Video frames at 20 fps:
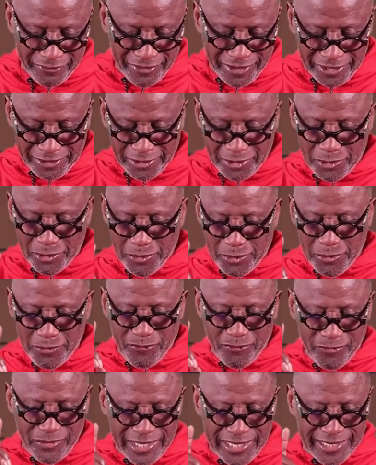of fact, or
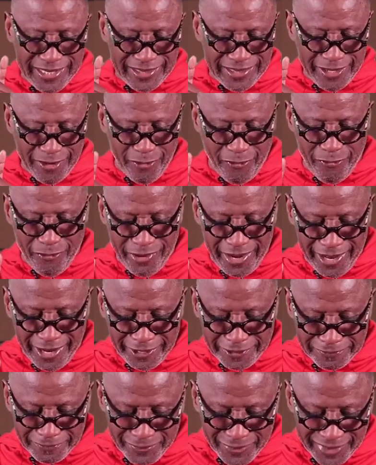who feedeth a
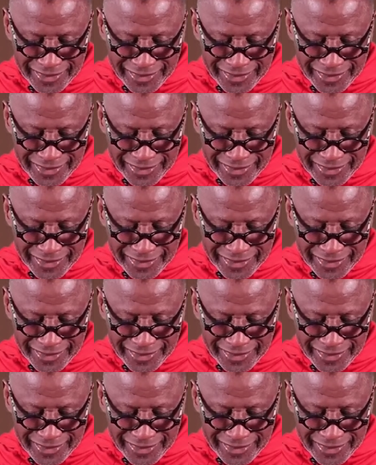flock,